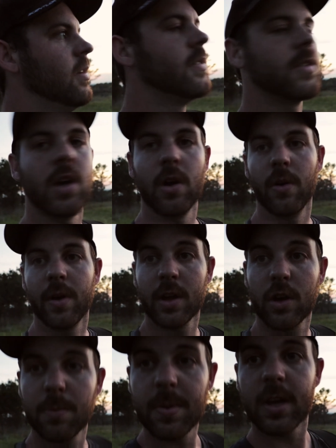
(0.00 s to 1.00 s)
So
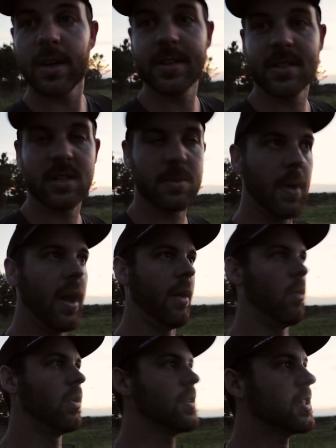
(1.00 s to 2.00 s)
it could be a decent
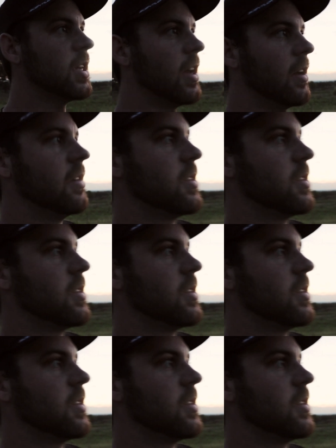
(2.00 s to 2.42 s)
spot, we'll see.